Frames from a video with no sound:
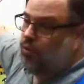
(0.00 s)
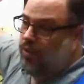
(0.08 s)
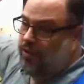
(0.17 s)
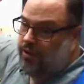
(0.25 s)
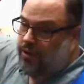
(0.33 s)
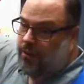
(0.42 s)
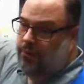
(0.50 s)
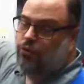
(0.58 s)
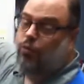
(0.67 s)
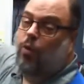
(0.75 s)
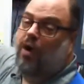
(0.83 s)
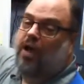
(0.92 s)
one, number
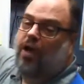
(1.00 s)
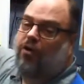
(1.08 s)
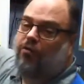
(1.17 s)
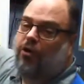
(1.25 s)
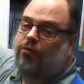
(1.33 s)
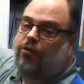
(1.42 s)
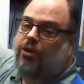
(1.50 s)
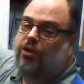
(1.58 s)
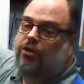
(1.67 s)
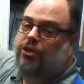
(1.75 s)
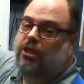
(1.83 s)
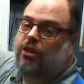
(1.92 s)
12, hopefully you can
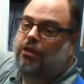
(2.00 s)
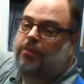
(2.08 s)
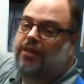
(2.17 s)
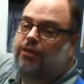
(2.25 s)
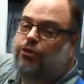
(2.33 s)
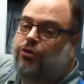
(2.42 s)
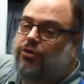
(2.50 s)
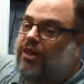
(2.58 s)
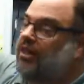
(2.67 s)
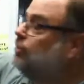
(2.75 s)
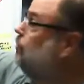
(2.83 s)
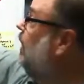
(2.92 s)
see a good picture of
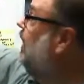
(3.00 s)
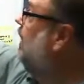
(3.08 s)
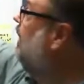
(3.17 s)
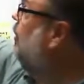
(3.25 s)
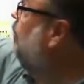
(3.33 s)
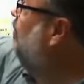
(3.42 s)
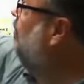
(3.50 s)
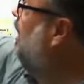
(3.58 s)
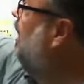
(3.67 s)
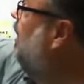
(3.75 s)
this right here. We've got